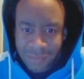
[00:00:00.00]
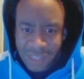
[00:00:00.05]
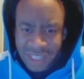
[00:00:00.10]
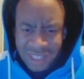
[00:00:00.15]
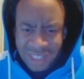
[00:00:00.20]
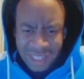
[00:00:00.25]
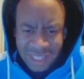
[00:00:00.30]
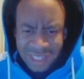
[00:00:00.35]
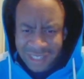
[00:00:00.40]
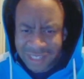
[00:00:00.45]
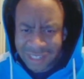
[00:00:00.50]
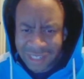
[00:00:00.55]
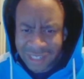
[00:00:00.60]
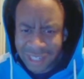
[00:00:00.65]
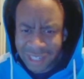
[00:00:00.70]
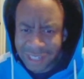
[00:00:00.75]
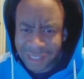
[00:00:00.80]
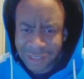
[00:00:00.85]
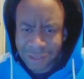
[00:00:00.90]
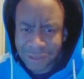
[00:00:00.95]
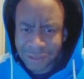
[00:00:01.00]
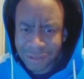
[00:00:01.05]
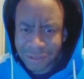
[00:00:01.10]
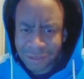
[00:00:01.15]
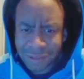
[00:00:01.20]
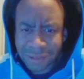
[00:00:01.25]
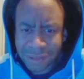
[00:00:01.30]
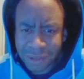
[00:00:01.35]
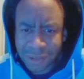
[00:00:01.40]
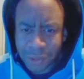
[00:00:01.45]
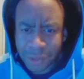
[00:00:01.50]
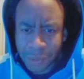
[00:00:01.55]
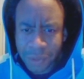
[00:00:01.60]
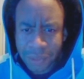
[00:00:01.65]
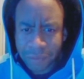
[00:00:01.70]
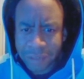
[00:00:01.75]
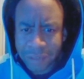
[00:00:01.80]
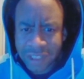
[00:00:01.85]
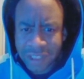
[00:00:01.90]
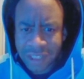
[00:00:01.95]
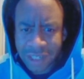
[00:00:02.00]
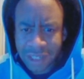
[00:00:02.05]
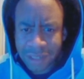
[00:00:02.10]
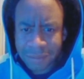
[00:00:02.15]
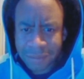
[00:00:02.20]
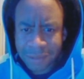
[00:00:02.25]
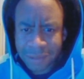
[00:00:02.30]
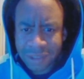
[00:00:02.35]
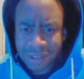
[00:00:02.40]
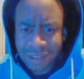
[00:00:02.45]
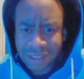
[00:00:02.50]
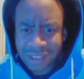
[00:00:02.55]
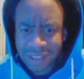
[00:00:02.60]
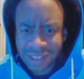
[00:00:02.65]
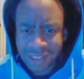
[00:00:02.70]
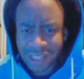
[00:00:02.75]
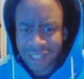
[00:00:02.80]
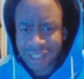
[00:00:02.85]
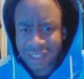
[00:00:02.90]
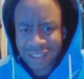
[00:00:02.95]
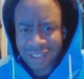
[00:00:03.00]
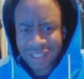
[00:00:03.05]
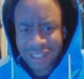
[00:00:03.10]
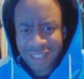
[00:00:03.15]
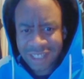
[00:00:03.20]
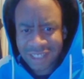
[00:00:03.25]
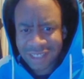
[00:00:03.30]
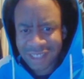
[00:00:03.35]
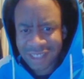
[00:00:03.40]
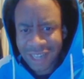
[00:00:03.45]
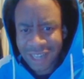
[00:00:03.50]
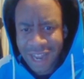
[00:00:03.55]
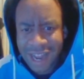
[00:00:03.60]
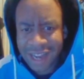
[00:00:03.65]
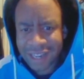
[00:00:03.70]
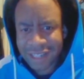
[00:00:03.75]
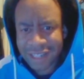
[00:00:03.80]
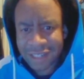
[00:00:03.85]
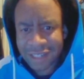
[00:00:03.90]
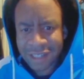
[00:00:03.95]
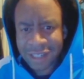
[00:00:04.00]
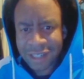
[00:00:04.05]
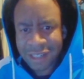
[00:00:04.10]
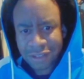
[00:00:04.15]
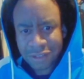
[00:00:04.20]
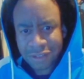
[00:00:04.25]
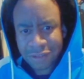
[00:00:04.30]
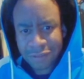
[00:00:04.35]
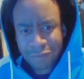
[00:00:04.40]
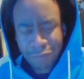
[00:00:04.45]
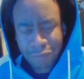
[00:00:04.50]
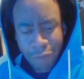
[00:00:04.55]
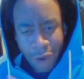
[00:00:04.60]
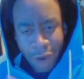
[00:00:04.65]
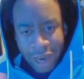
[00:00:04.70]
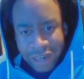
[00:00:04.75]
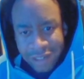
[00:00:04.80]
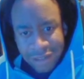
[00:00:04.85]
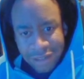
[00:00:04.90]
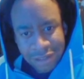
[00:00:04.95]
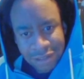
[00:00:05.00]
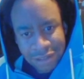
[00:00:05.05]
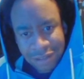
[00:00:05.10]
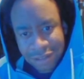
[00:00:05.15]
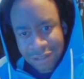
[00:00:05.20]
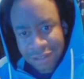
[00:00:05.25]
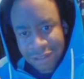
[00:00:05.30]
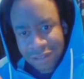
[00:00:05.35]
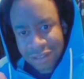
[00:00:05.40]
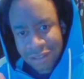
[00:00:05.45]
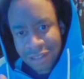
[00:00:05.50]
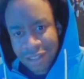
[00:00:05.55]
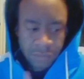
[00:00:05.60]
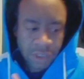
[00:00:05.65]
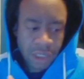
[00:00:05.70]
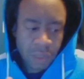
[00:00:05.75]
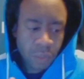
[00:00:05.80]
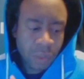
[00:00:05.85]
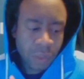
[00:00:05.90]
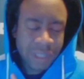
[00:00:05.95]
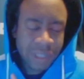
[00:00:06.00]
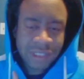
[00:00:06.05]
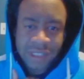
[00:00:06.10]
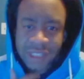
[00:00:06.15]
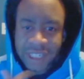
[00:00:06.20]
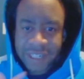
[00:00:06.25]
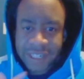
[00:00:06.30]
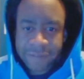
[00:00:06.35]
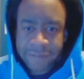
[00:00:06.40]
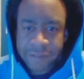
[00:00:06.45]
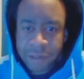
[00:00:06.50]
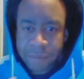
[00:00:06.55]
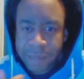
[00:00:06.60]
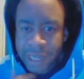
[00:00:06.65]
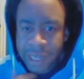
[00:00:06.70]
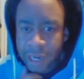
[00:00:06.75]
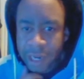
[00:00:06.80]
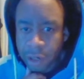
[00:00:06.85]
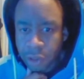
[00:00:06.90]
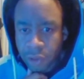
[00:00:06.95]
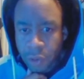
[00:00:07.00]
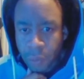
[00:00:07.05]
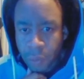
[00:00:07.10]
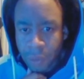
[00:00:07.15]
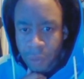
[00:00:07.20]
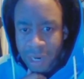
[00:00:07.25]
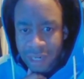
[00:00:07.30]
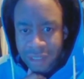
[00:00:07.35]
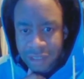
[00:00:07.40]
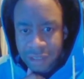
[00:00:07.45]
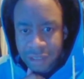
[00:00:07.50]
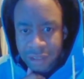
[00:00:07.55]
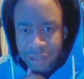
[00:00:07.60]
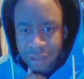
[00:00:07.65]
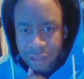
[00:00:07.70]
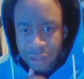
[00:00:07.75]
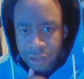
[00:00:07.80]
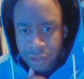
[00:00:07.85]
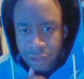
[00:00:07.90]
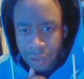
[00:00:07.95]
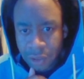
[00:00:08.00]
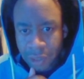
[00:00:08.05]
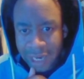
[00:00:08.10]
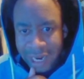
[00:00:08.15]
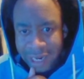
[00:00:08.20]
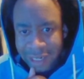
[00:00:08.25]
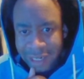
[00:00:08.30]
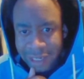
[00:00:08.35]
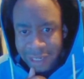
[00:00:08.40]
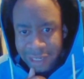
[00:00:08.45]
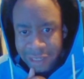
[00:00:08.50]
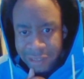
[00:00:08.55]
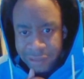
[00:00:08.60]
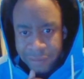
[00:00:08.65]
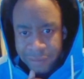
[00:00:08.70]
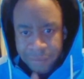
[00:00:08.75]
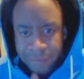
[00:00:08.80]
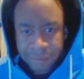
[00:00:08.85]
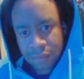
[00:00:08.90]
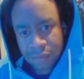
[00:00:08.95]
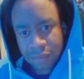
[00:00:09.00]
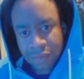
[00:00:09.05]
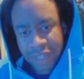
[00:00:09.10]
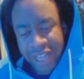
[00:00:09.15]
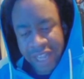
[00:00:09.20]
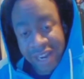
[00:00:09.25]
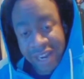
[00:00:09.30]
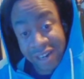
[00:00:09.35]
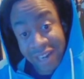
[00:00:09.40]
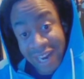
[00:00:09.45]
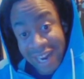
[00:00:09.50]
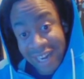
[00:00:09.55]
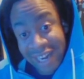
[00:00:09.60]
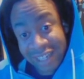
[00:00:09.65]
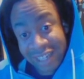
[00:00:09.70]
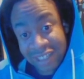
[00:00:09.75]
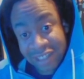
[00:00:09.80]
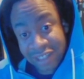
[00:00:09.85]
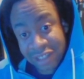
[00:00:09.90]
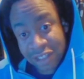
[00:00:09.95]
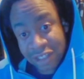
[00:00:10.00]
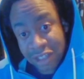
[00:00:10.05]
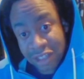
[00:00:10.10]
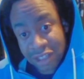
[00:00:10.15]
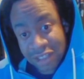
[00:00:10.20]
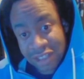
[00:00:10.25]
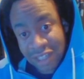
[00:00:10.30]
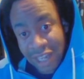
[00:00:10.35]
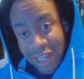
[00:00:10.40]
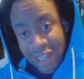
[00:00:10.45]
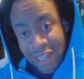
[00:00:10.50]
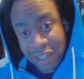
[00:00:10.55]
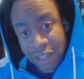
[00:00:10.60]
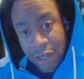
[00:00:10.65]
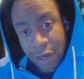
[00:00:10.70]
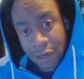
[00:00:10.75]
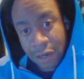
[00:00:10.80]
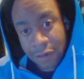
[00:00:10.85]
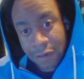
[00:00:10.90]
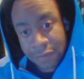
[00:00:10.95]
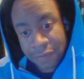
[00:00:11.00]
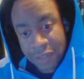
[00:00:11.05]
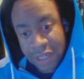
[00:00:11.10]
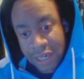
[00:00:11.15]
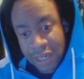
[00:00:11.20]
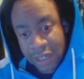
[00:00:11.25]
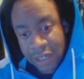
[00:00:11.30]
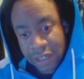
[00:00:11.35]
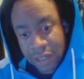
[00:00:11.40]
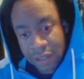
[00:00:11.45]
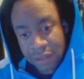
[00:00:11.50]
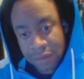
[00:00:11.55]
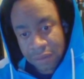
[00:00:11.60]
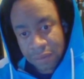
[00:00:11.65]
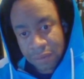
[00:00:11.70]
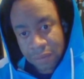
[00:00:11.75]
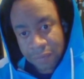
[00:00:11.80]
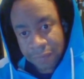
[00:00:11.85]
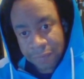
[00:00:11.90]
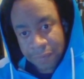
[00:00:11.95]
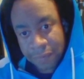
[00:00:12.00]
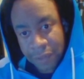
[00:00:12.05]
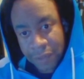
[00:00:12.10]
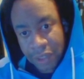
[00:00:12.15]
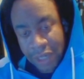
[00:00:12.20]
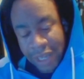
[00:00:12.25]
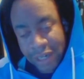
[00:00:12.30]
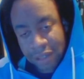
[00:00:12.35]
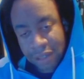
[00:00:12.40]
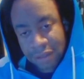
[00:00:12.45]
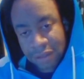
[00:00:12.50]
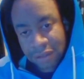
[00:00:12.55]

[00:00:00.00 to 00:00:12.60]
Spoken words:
think I did like 2 or 3 times because I couldn't get his eye right. It wasn't even to me. I don't know why he just looked so cockeyed. There, the eye just looked slightly off, and I didn't feel like